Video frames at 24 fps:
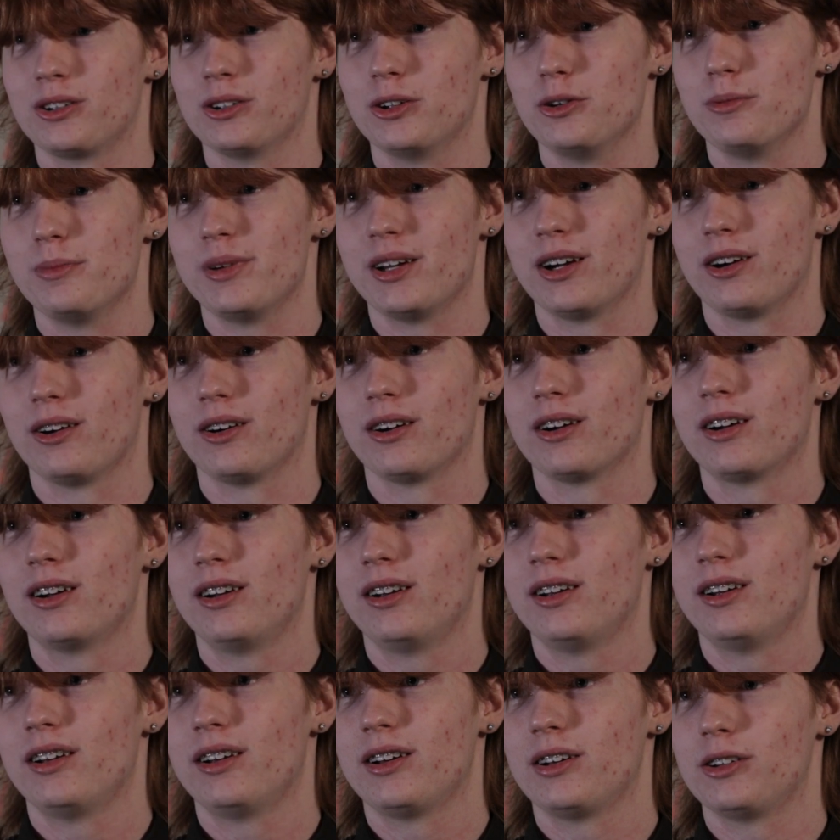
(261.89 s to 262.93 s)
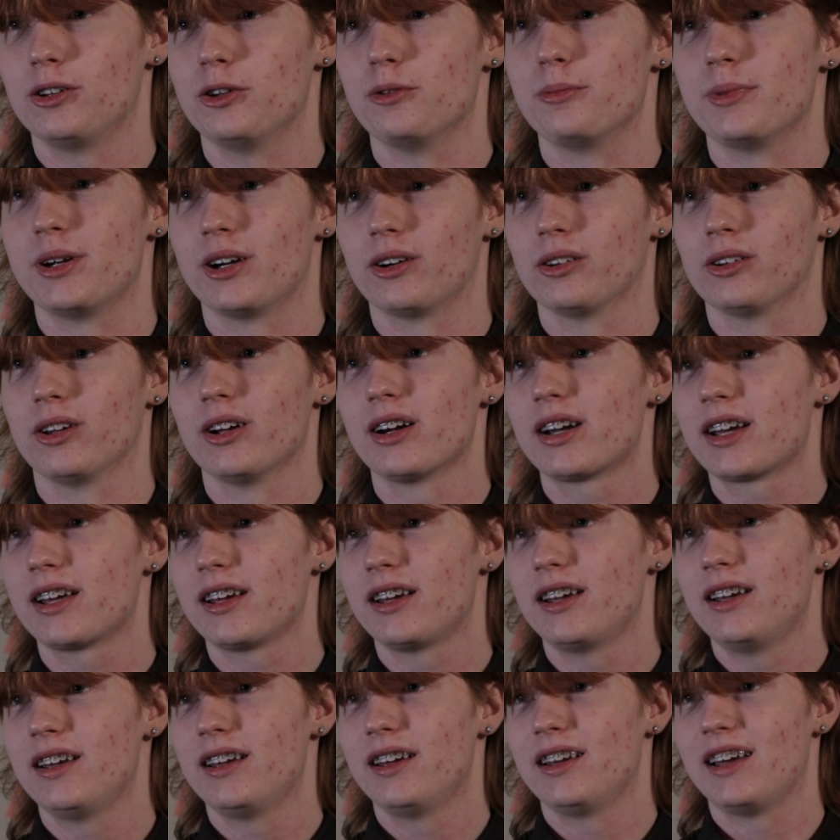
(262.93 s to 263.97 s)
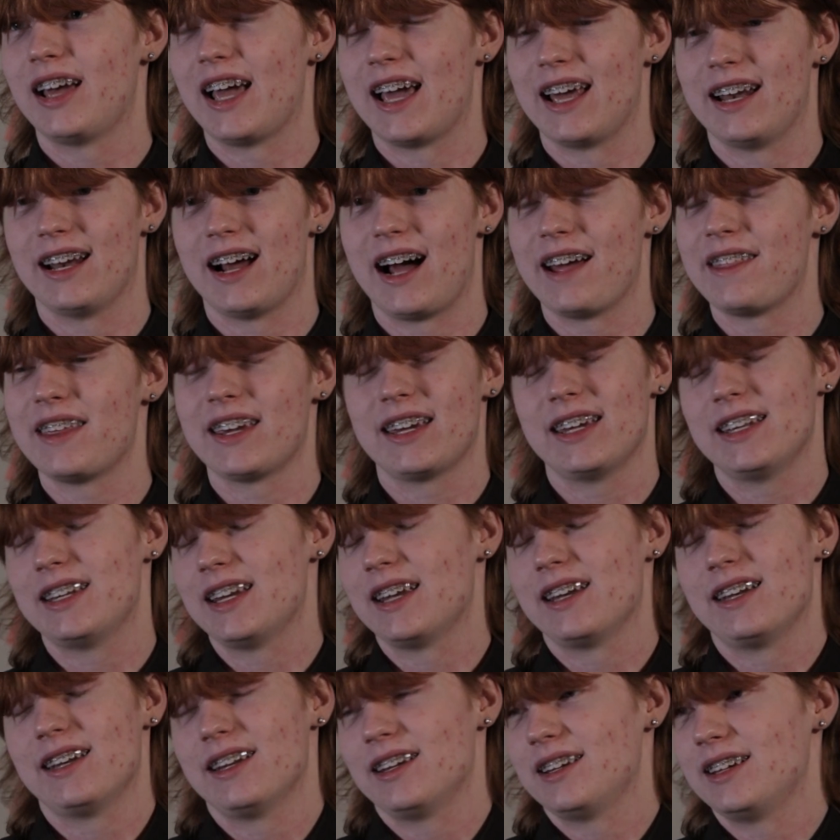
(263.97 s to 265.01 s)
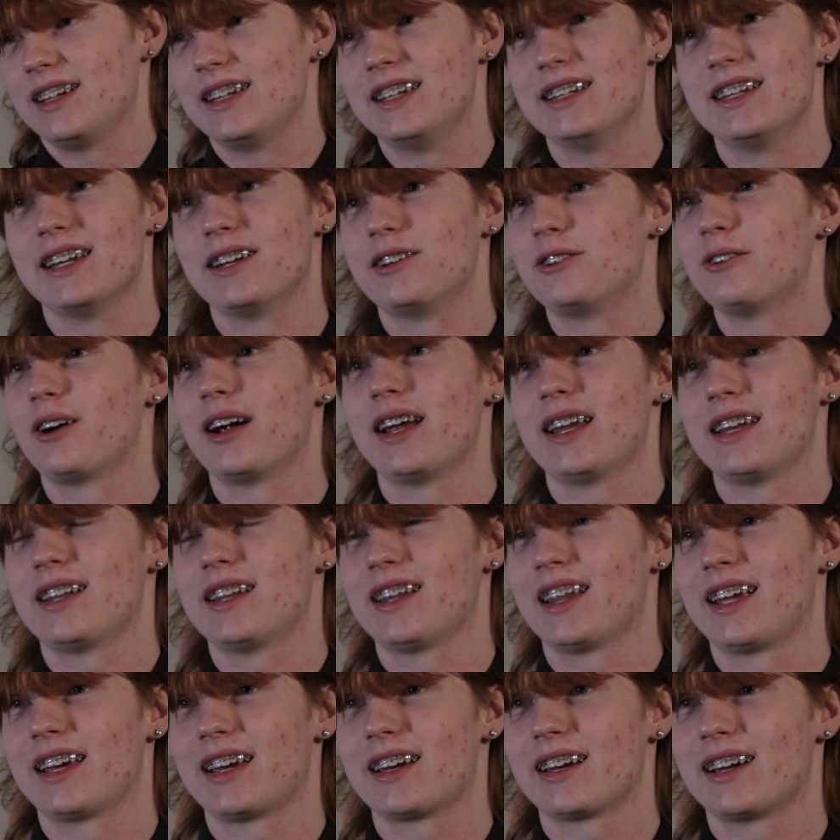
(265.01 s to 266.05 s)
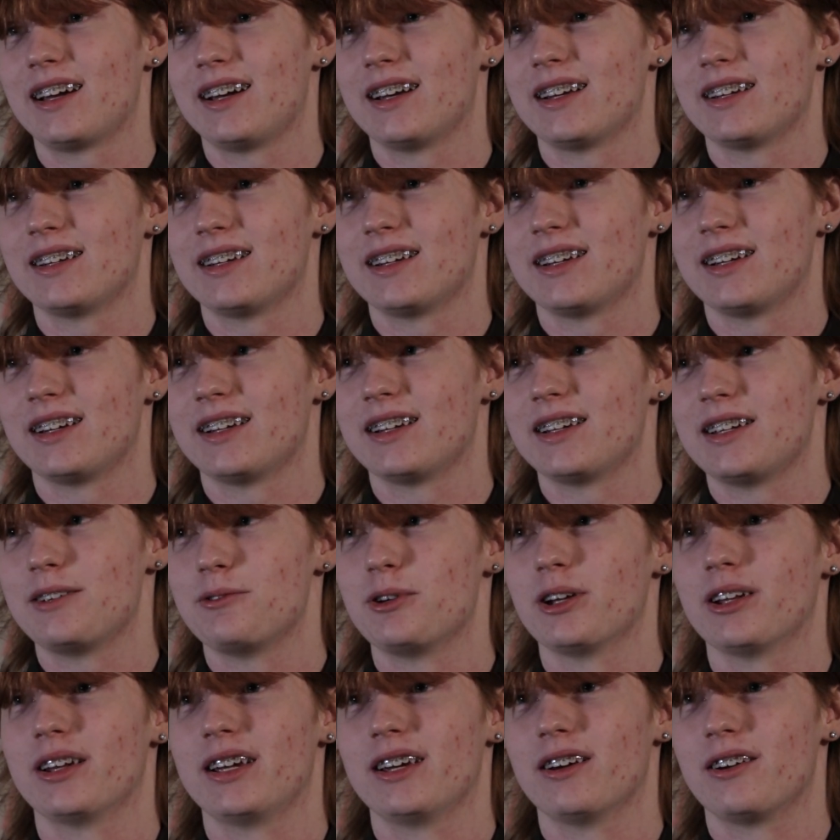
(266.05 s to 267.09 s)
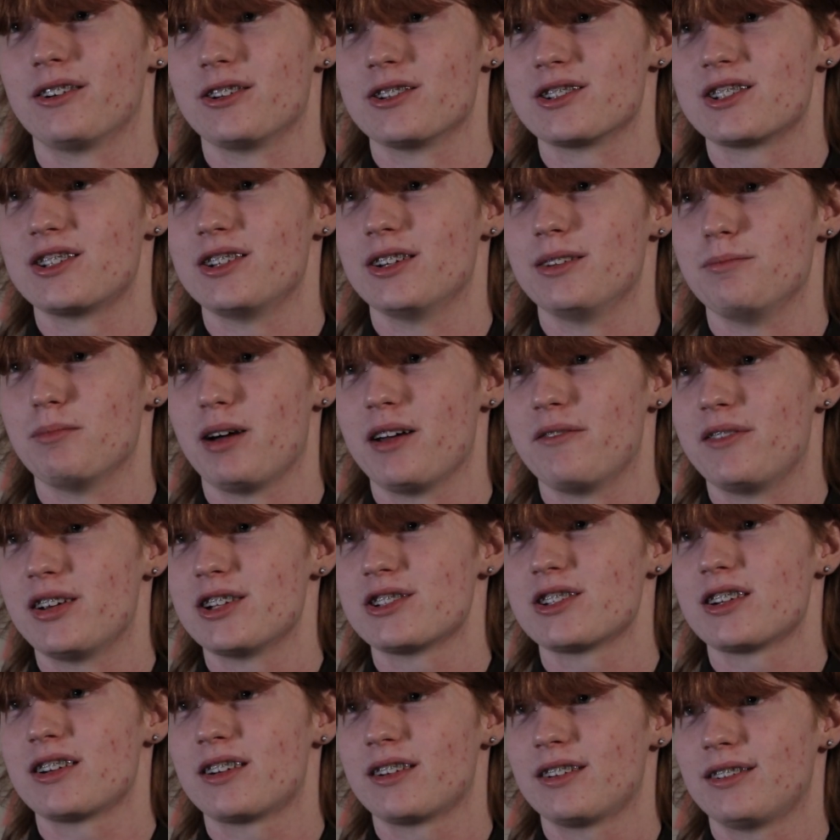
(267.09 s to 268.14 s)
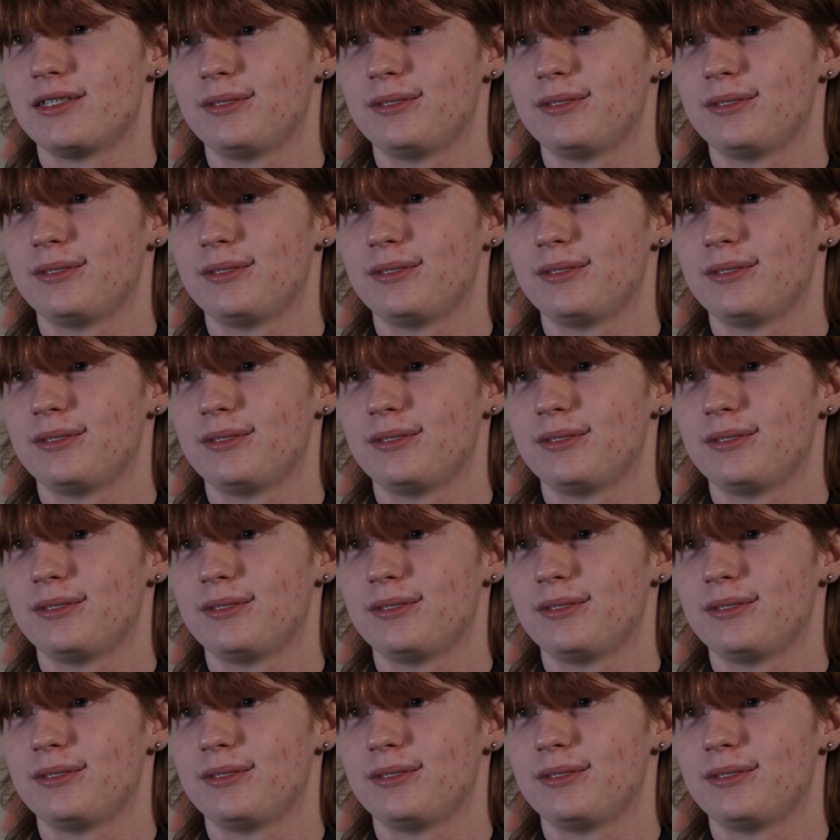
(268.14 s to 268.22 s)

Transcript: gloomier look. And I think he did great. Like he really understood my vision.